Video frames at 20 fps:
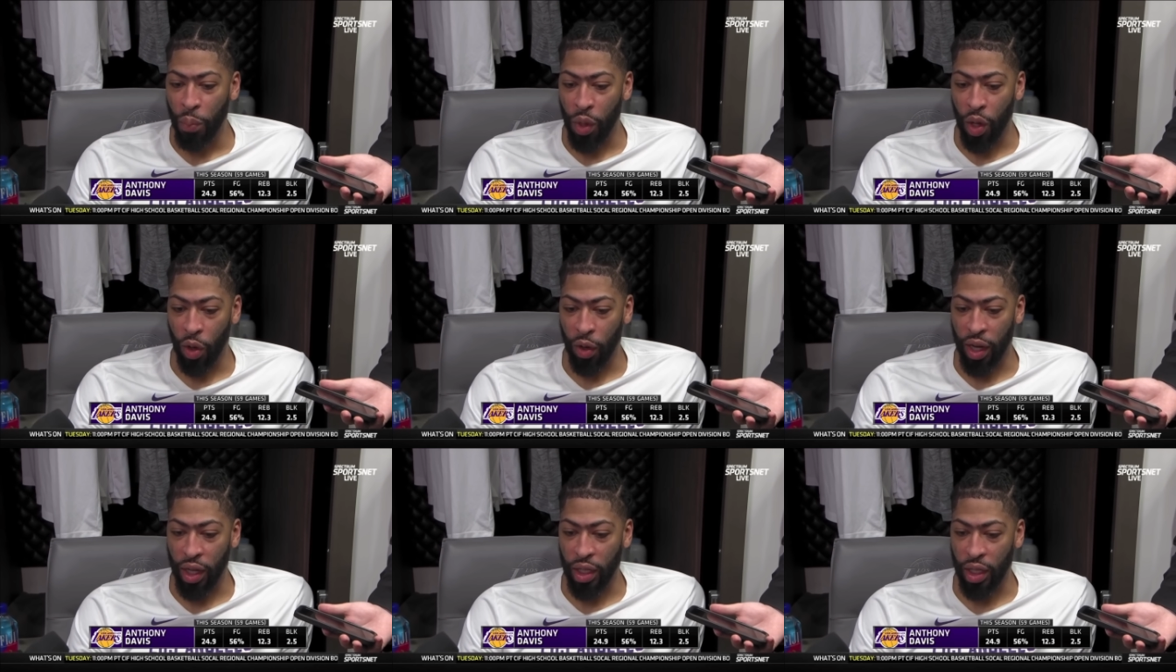you
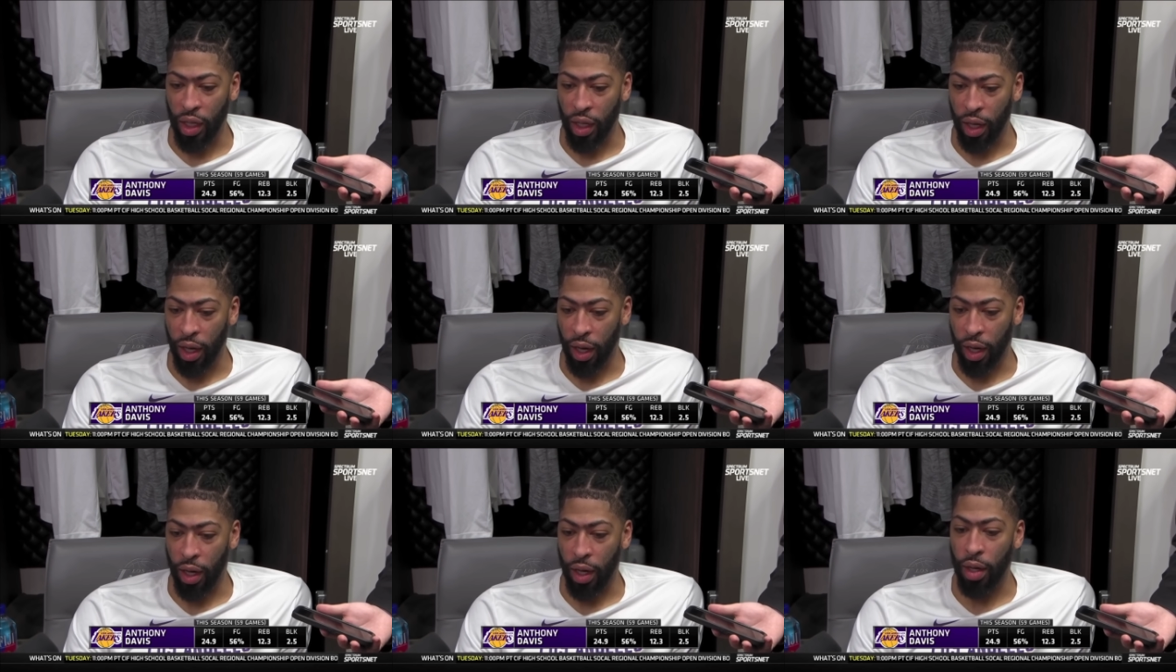know, get to the
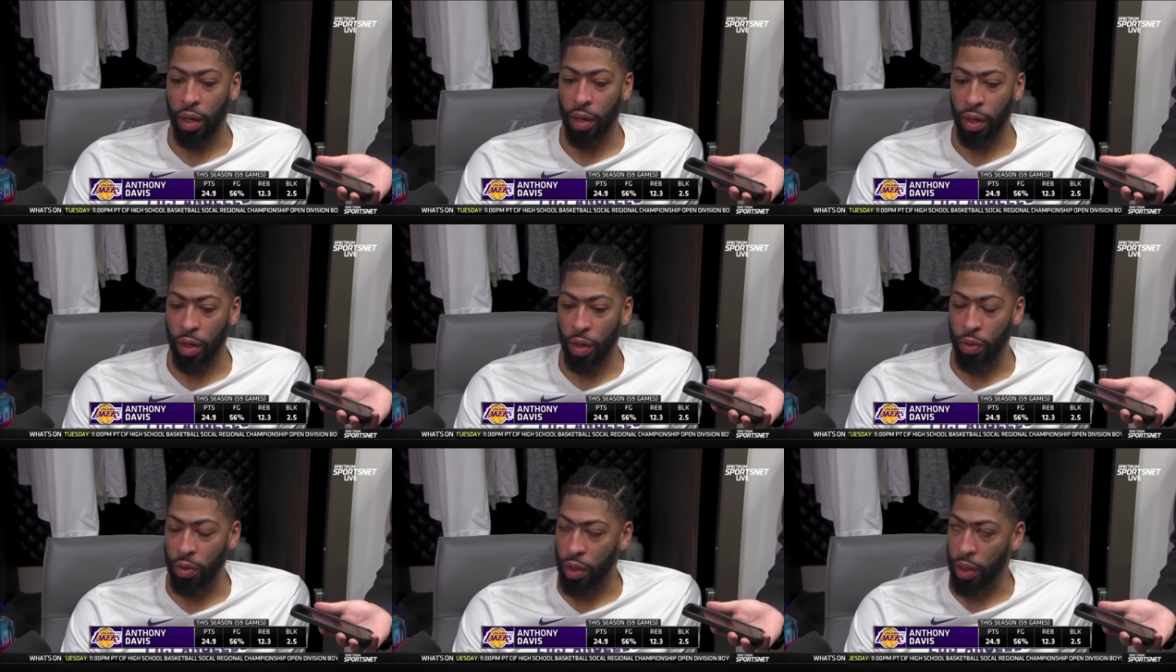lane,
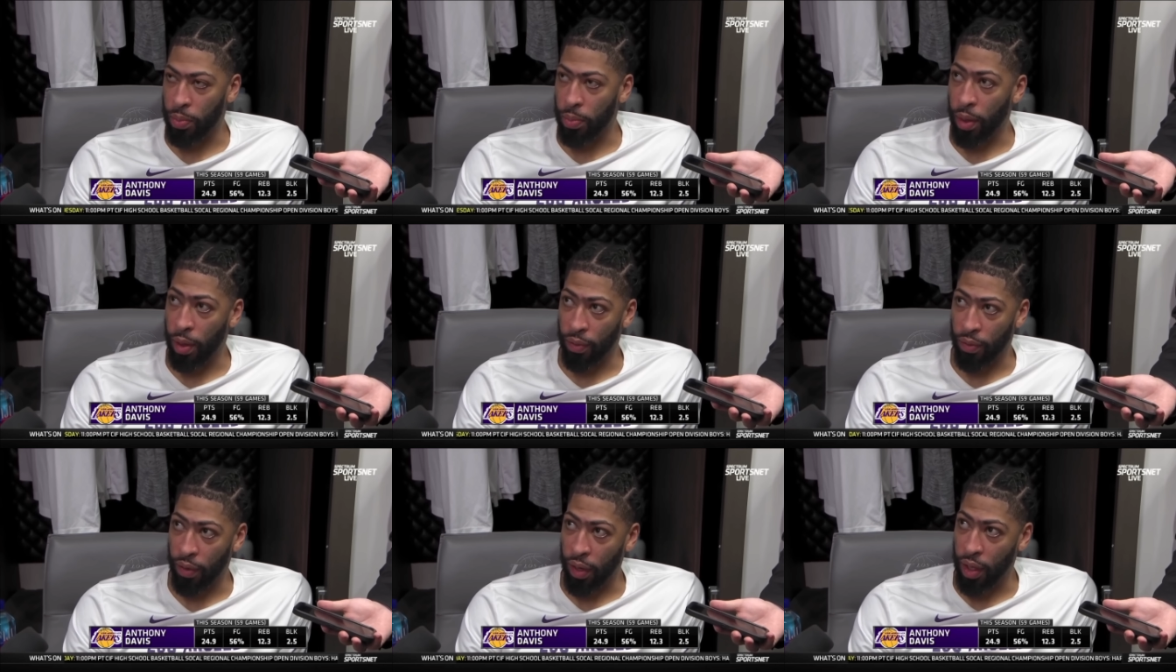use his
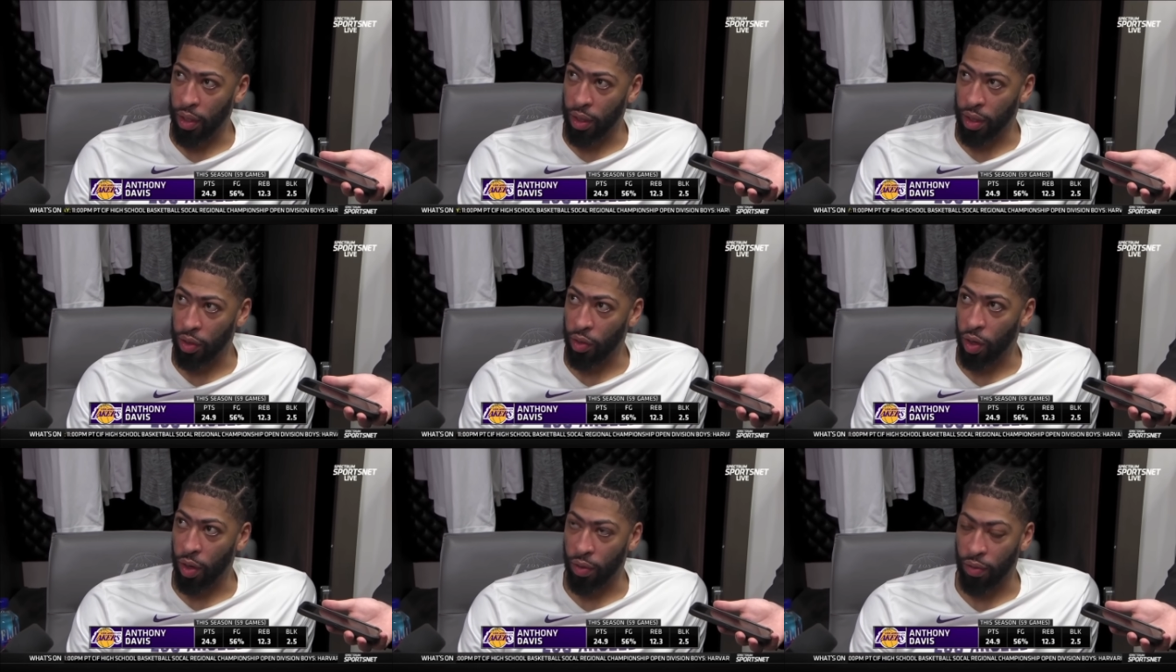pump fakes
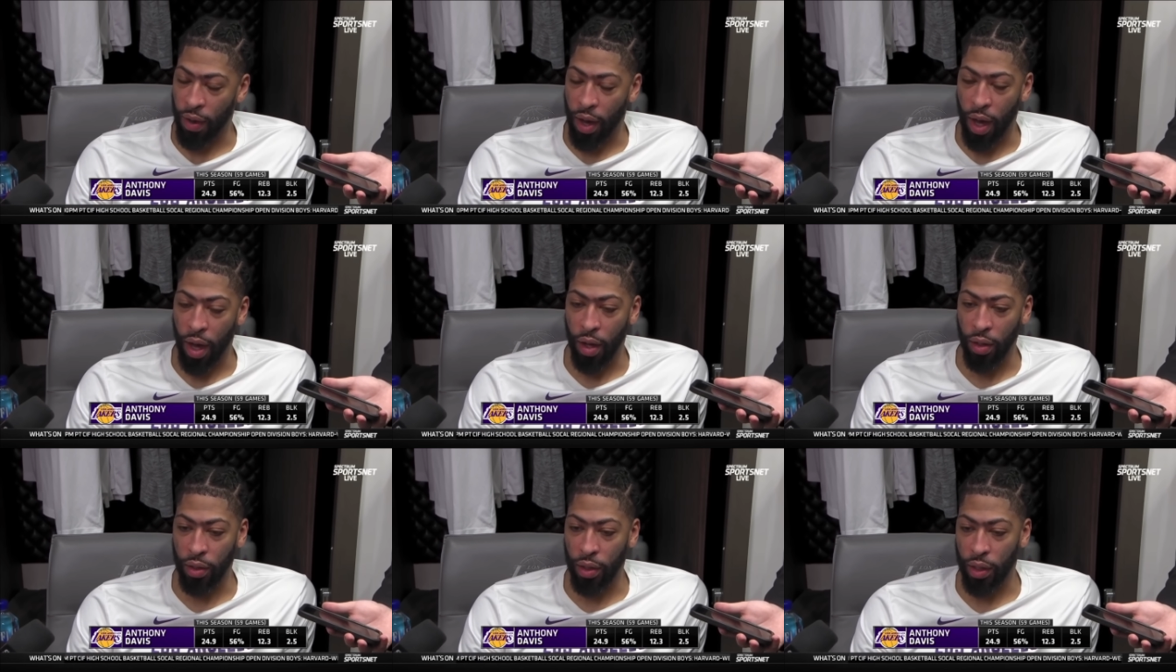and draw
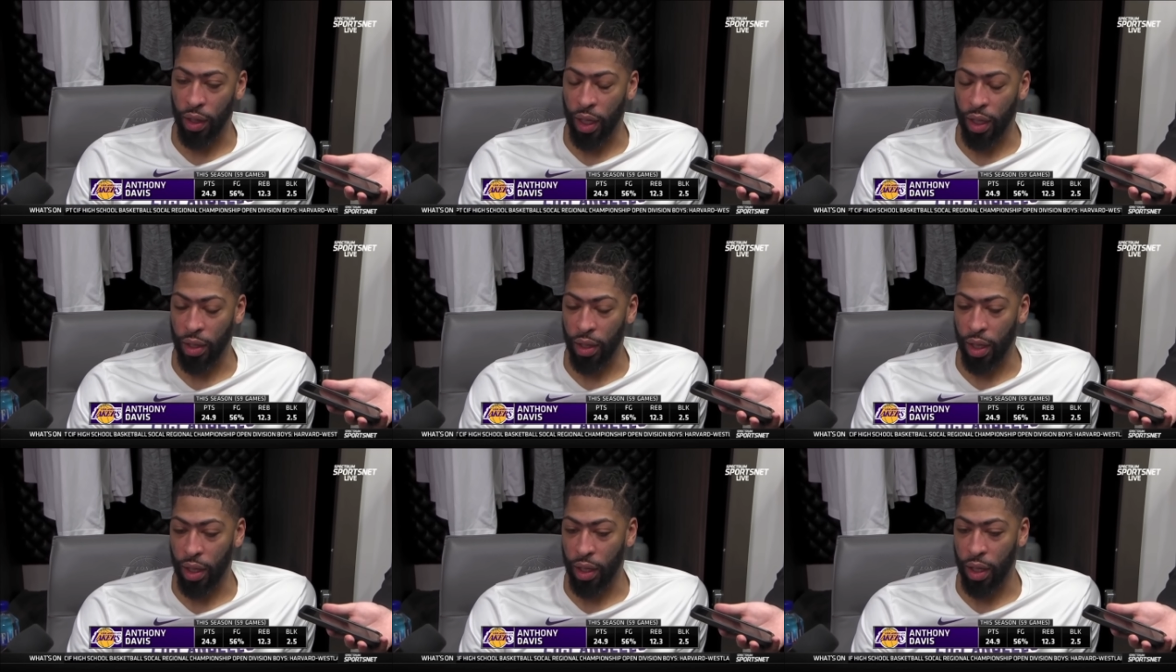fouls and
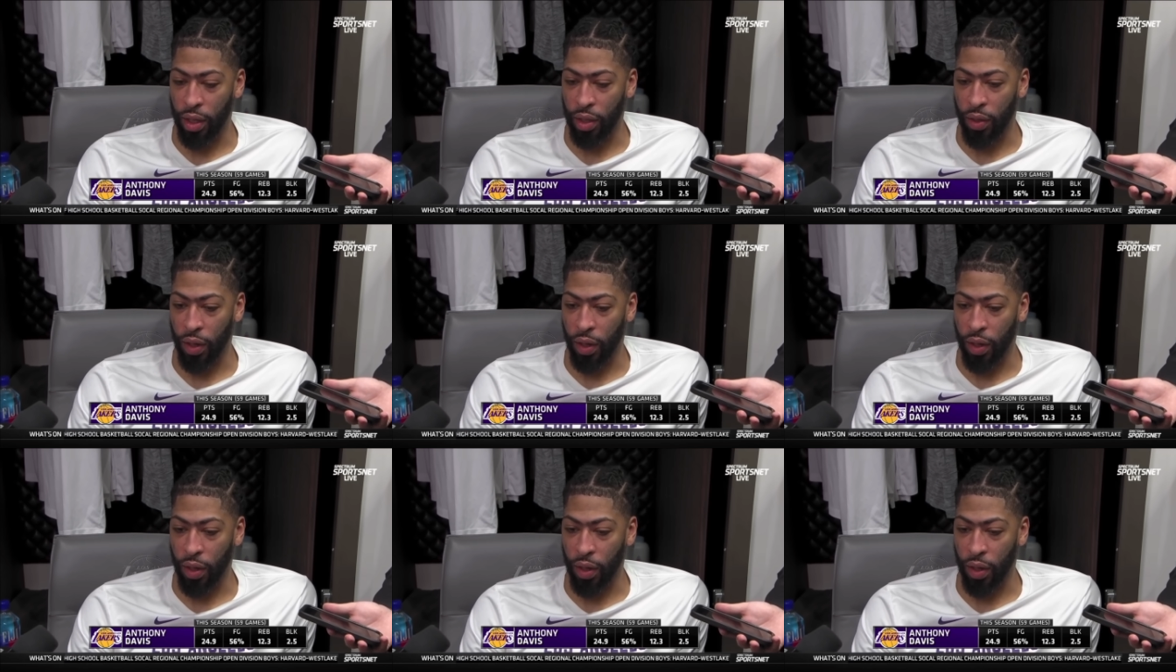things like that.